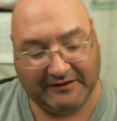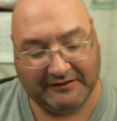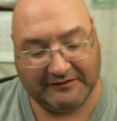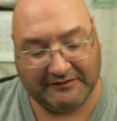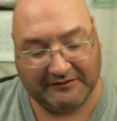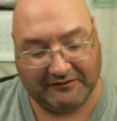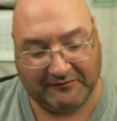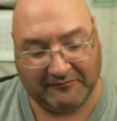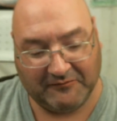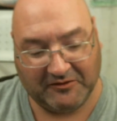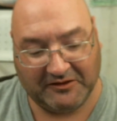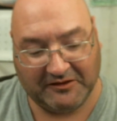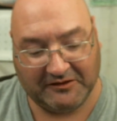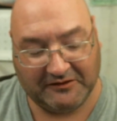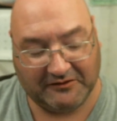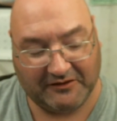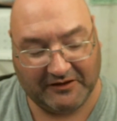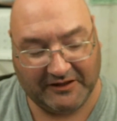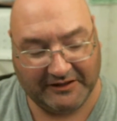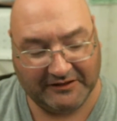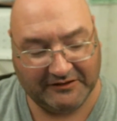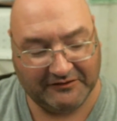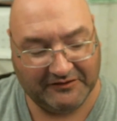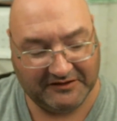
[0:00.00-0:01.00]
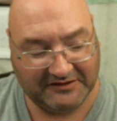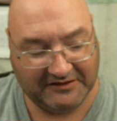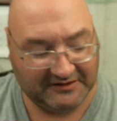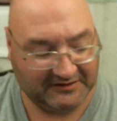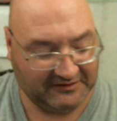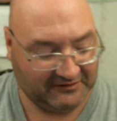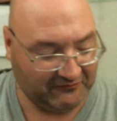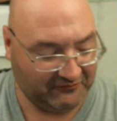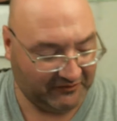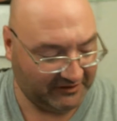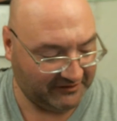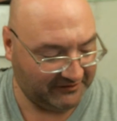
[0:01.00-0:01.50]
So I'm going to try and do this
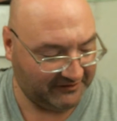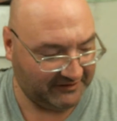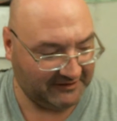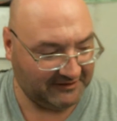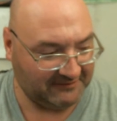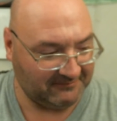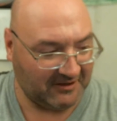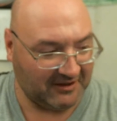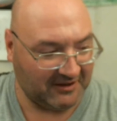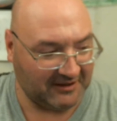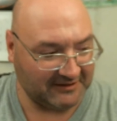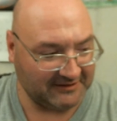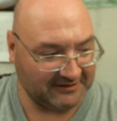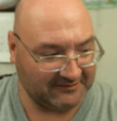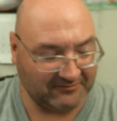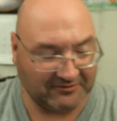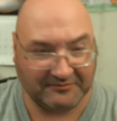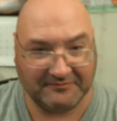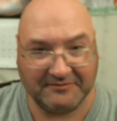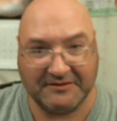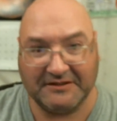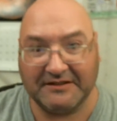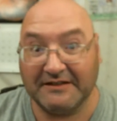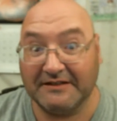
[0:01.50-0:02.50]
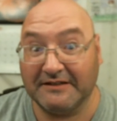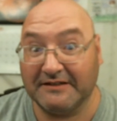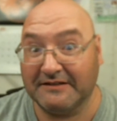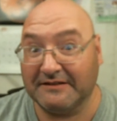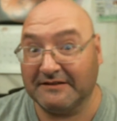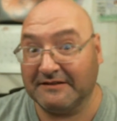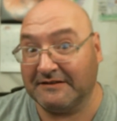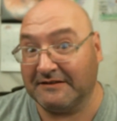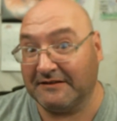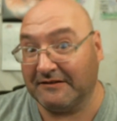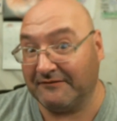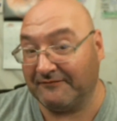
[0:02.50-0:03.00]
as quickly as possible
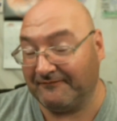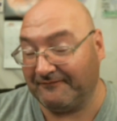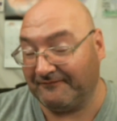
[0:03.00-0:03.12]
because